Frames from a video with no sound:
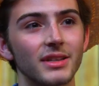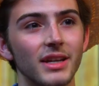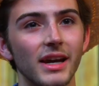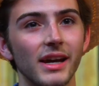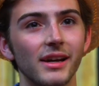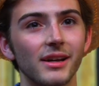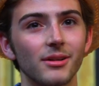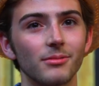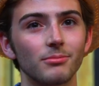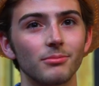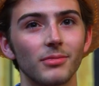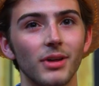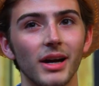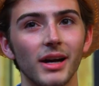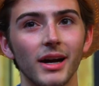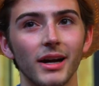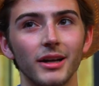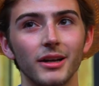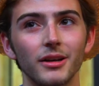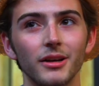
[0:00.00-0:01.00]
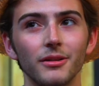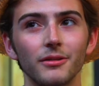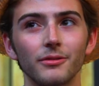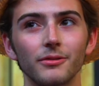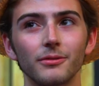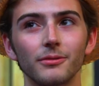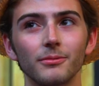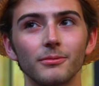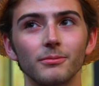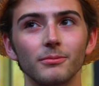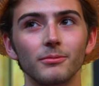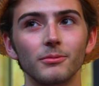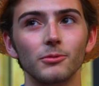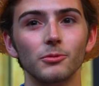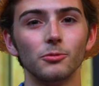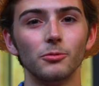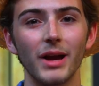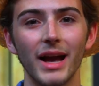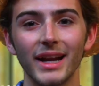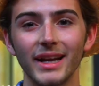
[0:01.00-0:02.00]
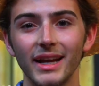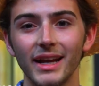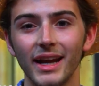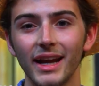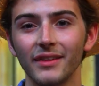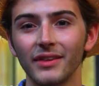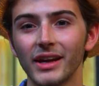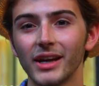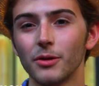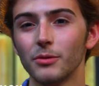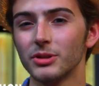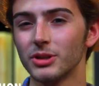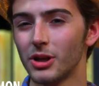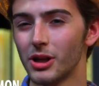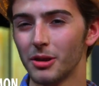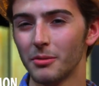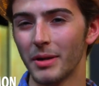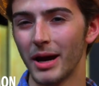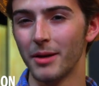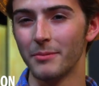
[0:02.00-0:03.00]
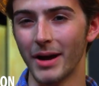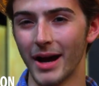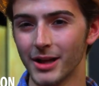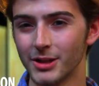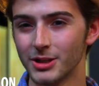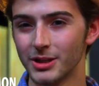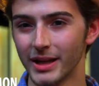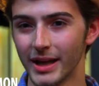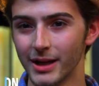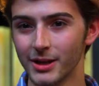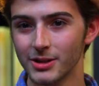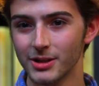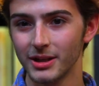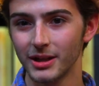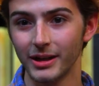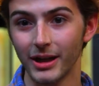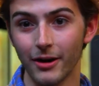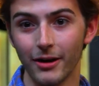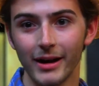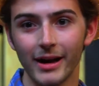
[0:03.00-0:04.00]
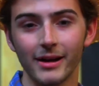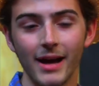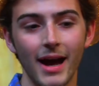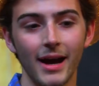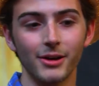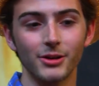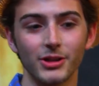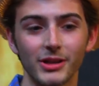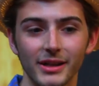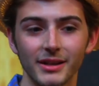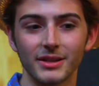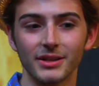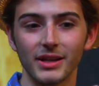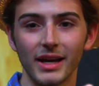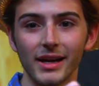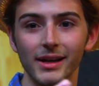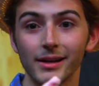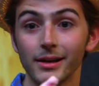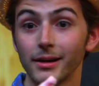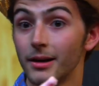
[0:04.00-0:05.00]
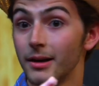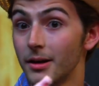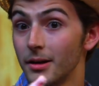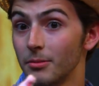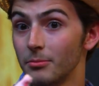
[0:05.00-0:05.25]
it's like, I kind of read it and like it was all in my imagination, and now I actually get to like